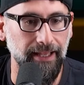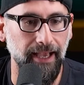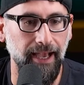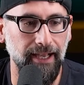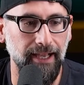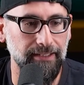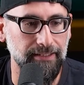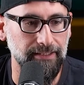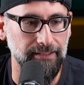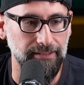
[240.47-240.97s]

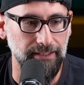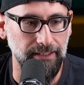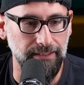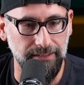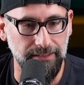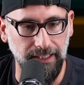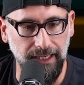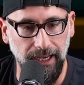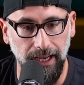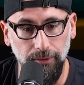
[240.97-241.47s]
that because I
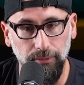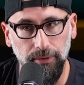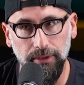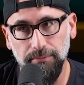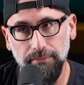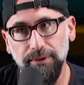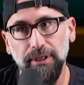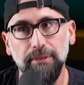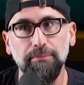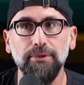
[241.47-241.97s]
was like, I want to
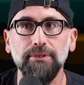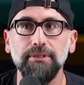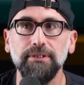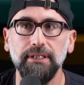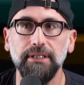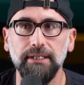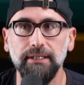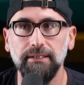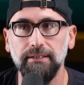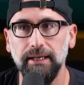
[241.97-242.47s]
play
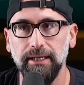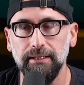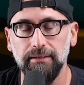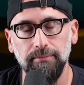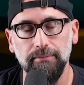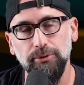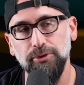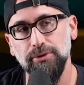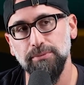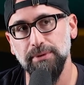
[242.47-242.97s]
music. And the
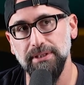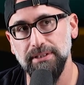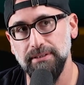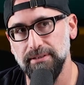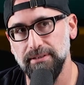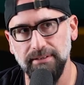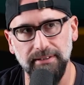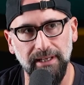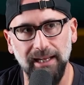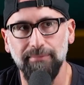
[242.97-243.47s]
music
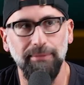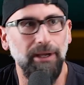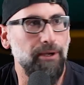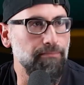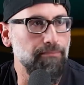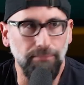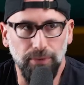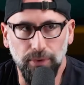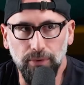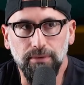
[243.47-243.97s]
business is not about
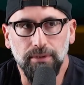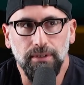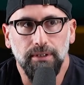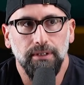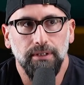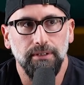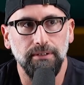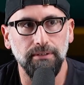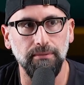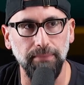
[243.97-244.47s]

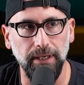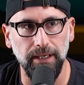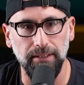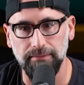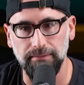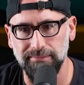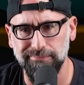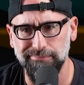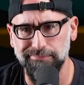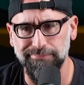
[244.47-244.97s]
music. It's
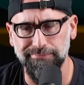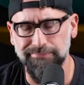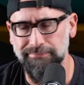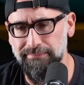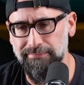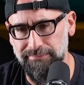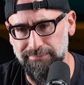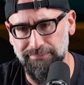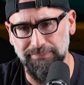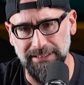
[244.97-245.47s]
about
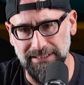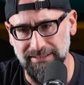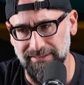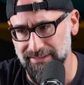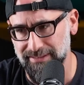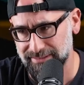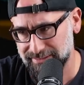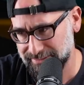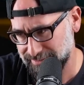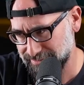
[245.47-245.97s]

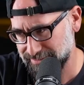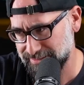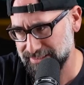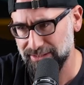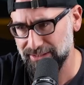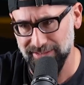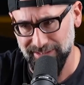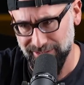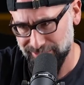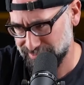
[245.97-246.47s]
business and
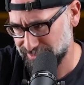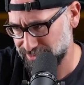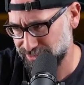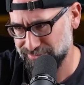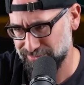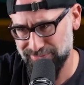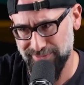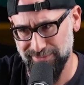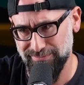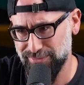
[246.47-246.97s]
selling
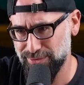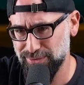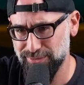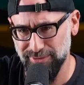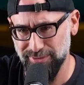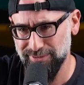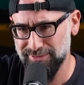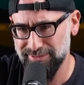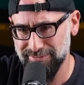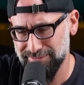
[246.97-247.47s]
yourself and doing
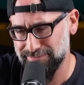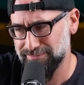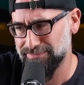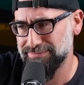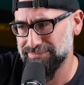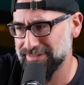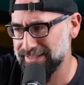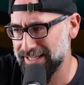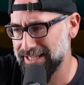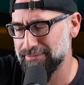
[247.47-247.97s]
all this
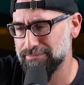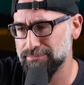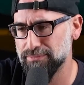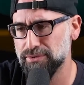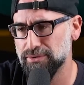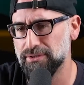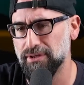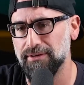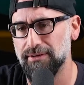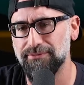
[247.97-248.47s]
lame
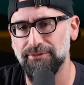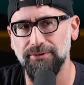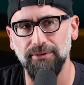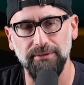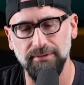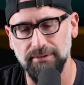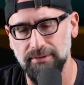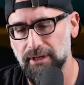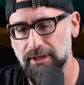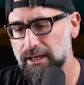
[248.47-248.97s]
stuff. So I
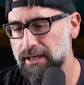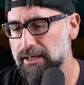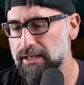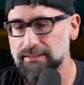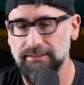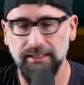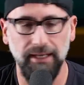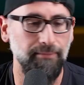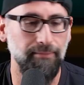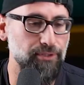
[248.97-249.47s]
was
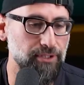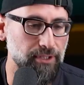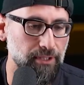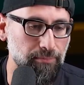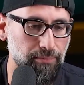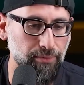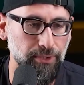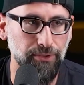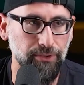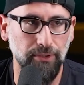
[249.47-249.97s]
like, I'm just going
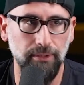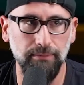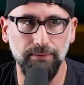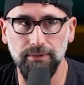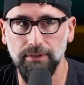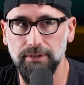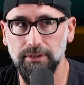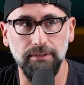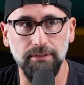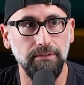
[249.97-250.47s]
to play drums.
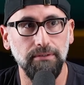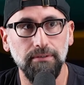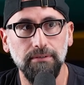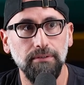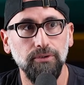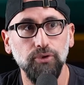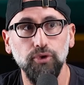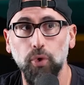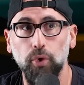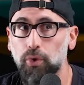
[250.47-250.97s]
So I just
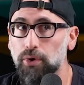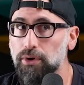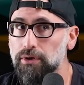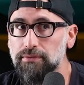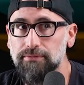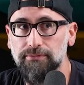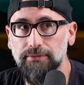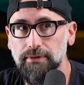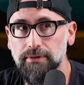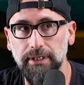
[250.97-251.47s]

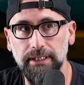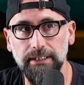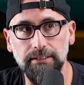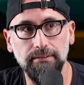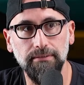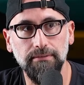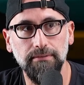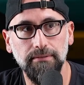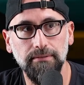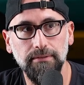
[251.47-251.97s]
toured for
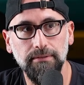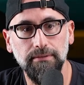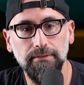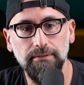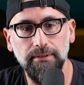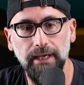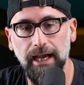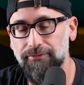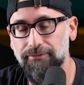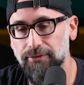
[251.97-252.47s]

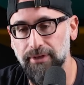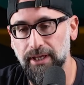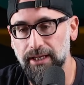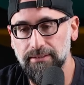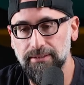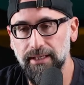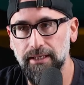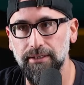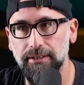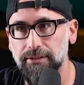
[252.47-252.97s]
after
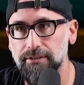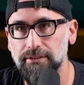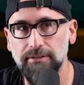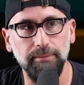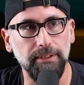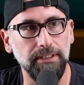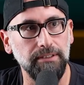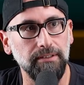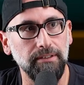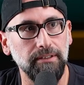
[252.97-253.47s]
that 10 years,
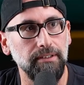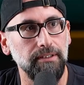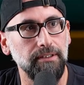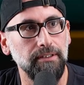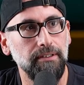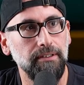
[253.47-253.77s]
basically.